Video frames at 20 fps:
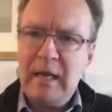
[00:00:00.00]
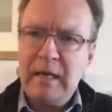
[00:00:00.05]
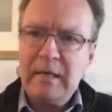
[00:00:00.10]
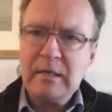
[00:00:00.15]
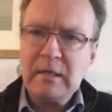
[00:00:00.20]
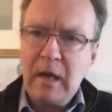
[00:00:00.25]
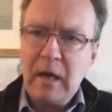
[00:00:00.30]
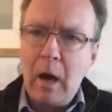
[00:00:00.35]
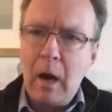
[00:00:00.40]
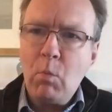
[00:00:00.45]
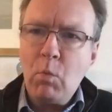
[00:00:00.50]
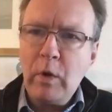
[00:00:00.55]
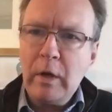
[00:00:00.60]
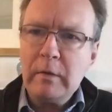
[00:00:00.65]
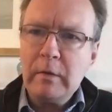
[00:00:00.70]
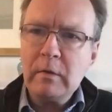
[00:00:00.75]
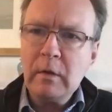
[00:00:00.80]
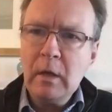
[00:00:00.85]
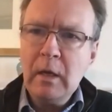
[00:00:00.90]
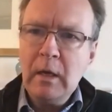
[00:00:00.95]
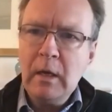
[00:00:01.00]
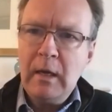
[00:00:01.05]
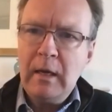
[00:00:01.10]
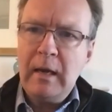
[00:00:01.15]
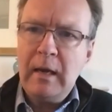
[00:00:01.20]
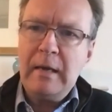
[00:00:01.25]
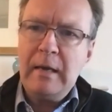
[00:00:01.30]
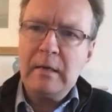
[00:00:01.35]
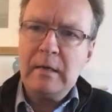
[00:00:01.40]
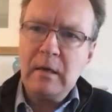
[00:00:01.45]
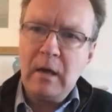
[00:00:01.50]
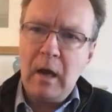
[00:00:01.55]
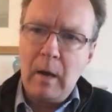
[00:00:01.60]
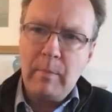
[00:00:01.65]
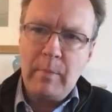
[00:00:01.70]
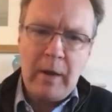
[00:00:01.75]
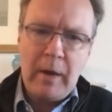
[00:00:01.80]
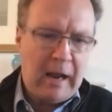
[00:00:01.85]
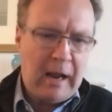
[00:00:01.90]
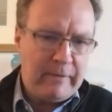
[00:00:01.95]
ended up with and ended
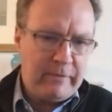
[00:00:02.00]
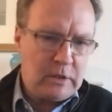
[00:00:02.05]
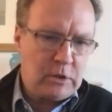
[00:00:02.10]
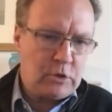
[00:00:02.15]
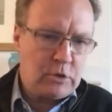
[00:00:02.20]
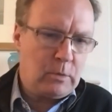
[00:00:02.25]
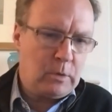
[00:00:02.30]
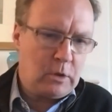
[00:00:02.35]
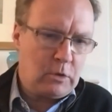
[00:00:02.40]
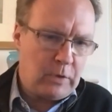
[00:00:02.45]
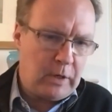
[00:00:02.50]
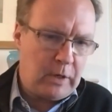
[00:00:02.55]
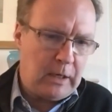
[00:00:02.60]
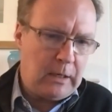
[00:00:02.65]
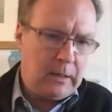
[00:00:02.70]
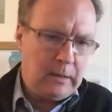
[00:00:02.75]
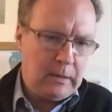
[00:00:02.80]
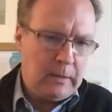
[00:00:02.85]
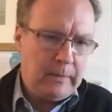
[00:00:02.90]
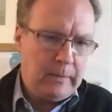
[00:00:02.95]
up having to agree.